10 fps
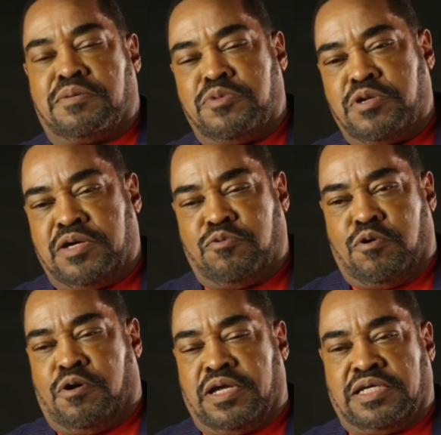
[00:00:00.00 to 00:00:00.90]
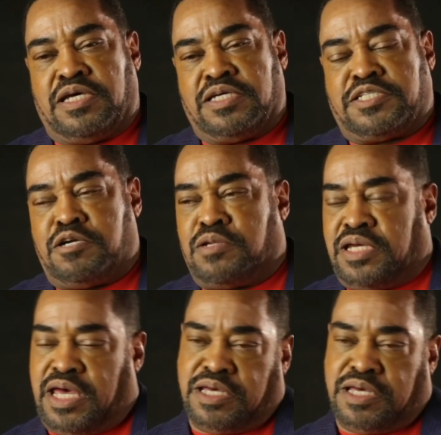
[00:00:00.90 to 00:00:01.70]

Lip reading: Community Award is certainly